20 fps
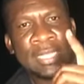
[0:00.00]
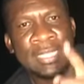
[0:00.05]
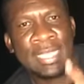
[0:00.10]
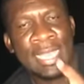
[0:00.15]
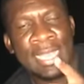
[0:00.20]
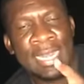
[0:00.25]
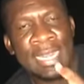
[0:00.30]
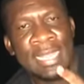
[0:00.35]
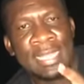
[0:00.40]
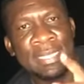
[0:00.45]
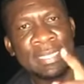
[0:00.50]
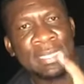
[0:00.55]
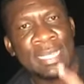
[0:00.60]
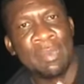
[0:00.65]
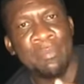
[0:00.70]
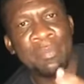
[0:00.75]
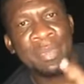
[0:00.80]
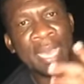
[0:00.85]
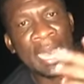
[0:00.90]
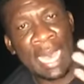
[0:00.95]
Turning
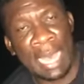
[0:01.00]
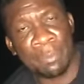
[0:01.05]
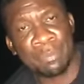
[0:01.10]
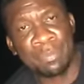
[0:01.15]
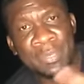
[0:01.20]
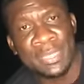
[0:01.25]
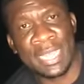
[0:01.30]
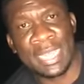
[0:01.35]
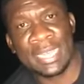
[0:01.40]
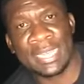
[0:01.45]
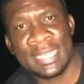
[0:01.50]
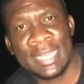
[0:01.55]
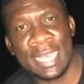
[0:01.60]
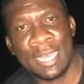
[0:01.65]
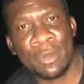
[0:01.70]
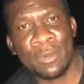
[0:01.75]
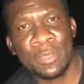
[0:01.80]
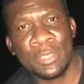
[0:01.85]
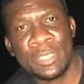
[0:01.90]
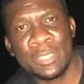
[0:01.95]
Zambia upside
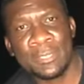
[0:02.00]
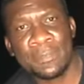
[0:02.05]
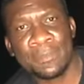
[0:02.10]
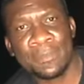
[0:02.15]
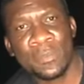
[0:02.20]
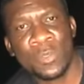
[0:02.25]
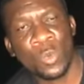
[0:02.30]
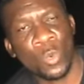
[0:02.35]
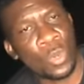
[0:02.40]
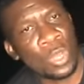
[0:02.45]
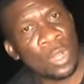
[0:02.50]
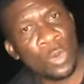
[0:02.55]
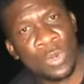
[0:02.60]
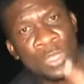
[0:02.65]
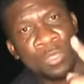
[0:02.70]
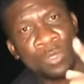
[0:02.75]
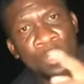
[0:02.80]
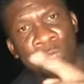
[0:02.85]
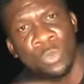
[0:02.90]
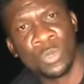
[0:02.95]
down, well,
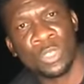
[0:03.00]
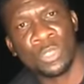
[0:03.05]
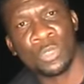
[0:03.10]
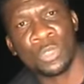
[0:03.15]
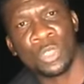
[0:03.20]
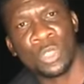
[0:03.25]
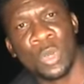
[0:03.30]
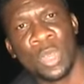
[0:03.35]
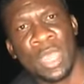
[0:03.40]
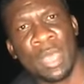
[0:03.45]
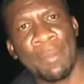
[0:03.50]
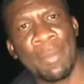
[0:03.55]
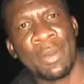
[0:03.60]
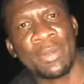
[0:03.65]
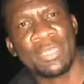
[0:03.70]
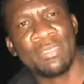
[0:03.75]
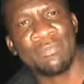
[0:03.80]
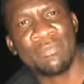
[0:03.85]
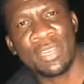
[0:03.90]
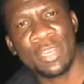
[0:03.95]
we thought we should talk
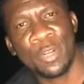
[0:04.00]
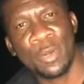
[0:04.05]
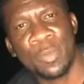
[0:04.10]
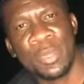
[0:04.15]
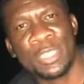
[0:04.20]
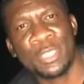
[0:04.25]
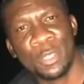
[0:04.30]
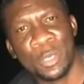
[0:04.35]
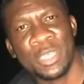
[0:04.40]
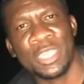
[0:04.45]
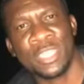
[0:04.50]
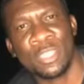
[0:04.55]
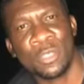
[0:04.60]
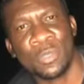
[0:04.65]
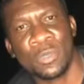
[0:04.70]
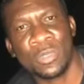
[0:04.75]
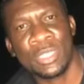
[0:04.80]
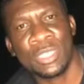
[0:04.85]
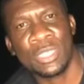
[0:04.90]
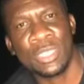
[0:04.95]
about environmental
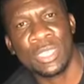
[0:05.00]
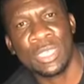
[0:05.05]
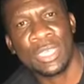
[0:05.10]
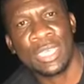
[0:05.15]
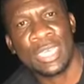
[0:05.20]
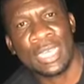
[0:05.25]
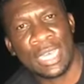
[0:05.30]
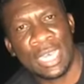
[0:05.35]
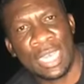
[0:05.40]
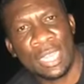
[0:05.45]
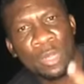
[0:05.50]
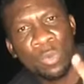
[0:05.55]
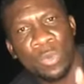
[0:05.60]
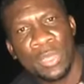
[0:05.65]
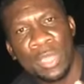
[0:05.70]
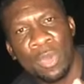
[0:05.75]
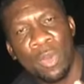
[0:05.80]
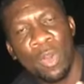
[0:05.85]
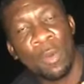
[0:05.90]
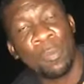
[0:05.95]
issues, and
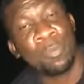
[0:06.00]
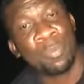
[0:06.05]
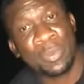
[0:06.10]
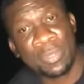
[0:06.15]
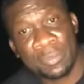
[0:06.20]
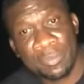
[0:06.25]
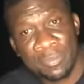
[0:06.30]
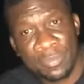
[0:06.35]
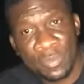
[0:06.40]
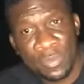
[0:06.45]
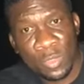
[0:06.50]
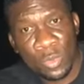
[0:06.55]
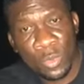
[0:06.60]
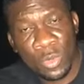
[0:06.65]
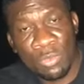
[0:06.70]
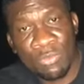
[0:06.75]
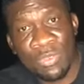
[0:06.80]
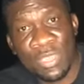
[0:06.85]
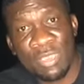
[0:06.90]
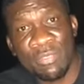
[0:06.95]
we hope
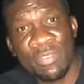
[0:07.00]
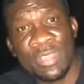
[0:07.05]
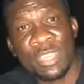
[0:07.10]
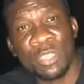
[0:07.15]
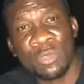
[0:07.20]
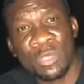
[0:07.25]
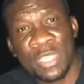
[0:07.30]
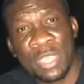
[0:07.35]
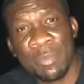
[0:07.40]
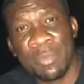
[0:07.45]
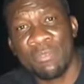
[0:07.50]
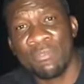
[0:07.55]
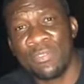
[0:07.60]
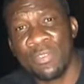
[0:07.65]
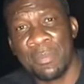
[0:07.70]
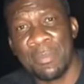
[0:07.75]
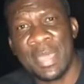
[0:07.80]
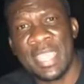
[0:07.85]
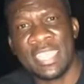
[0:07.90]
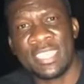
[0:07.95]
we've given you some
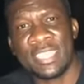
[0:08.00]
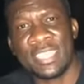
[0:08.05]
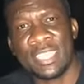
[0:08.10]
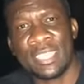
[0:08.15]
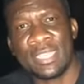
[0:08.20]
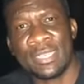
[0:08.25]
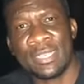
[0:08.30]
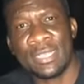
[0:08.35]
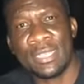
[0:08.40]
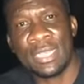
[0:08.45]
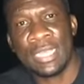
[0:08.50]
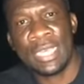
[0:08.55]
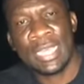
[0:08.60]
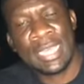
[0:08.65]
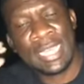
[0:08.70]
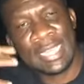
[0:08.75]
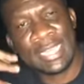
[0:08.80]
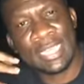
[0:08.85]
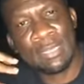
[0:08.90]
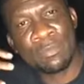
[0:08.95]
information
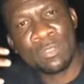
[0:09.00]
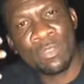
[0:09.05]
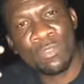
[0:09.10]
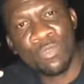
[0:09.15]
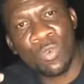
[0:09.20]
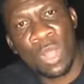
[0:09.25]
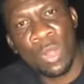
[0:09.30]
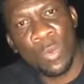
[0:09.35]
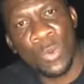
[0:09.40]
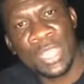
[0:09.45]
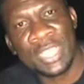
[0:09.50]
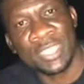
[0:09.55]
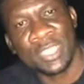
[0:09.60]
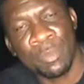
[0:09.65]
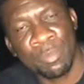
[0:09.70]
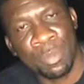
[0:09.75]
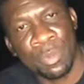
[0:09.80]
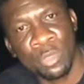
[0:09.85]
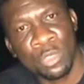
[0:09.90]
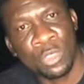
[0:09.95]
in terms of what we're
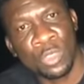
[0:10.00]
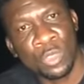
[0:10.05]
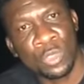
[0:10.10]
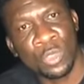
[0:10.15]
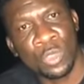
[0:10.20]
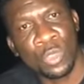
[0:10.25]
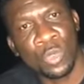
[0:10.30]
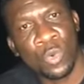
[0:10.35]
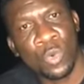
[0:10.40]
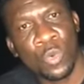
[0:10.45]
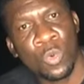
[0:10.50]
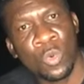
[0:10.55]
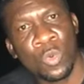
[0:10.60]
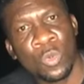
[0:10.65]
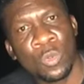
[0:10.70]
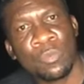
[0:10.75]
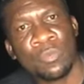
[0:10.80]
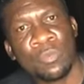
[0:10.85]
supposed to do